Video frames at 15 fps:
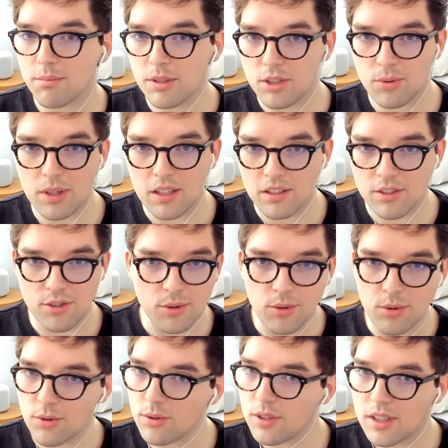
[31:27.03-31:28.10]
between
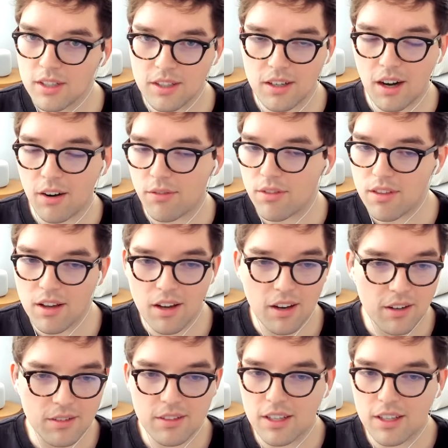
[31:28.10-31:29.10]
two of the,